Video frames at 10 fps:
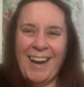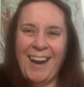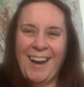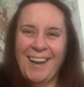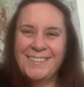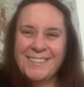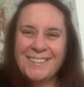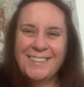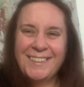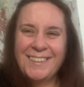God.
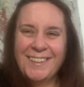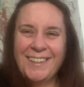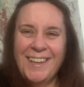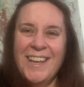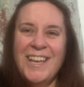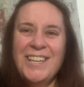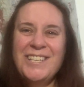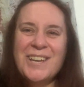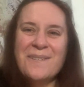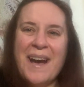
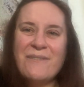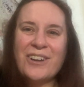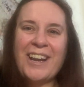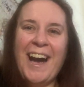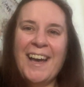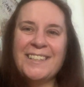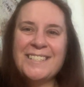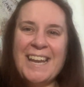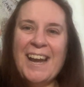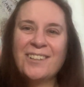You ever
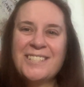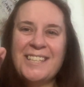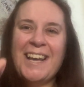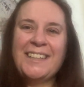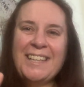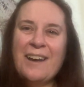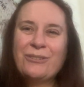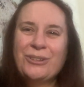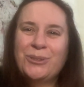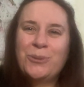gotten down to that
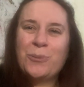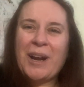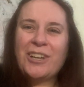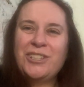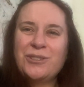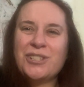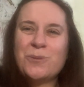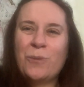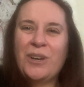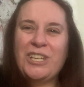level where you
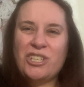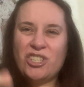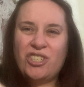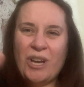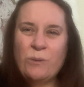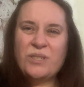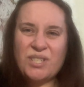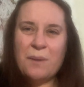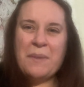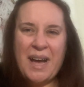just wanted to show
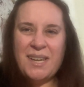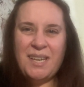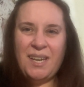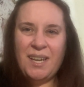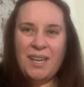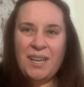somebody